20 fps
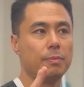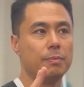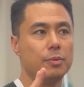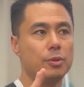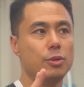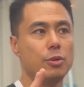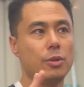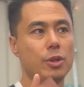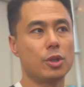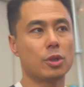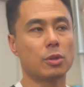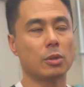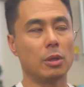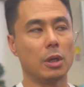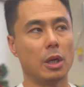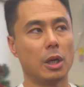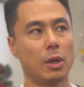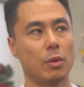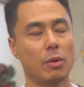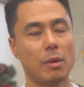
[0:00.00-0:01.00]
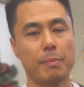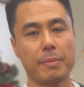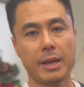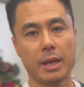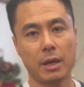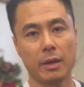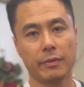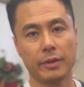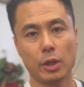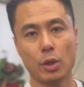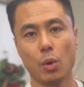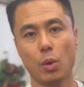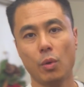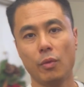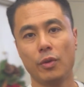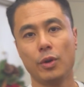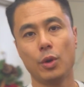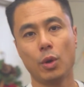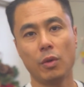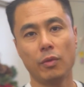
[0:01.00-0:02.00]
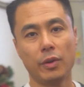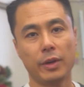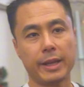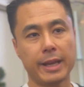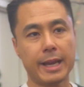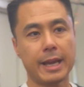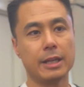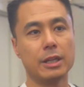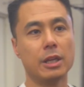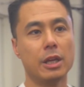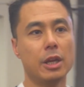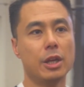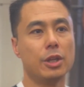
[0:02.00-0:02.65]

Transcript: do this repetitively over and over again,